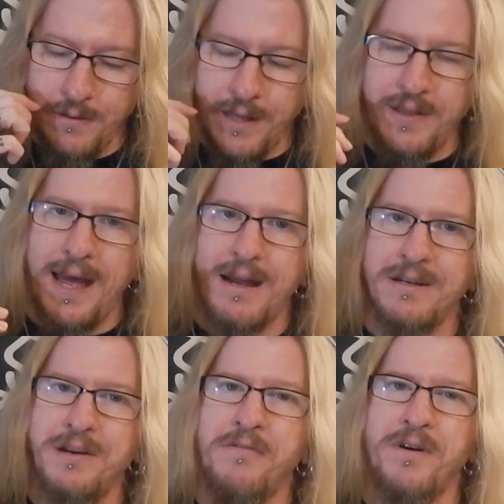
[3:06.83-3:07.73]
they, they had
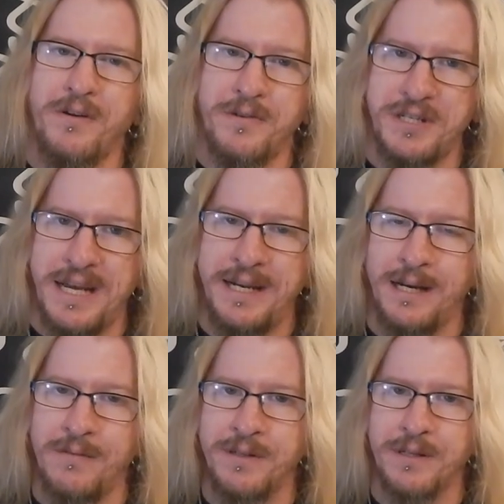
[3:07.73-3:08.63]
a different
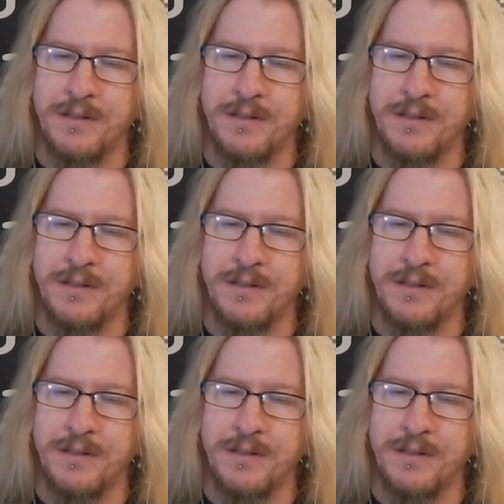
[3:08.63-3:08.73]
understanding of it.